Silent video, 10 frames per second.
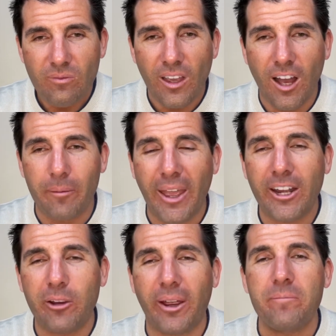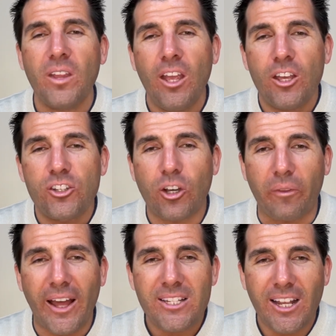anyway, so
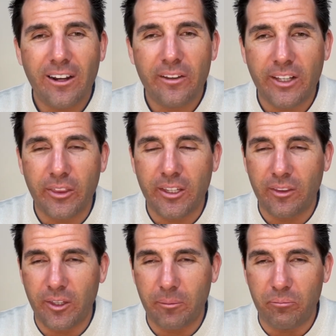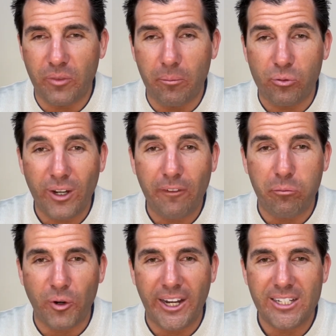that's kind of the brief
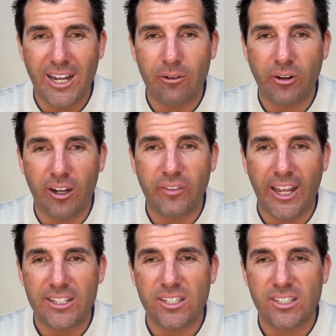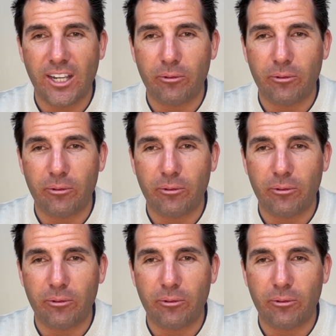breakdown of the SSI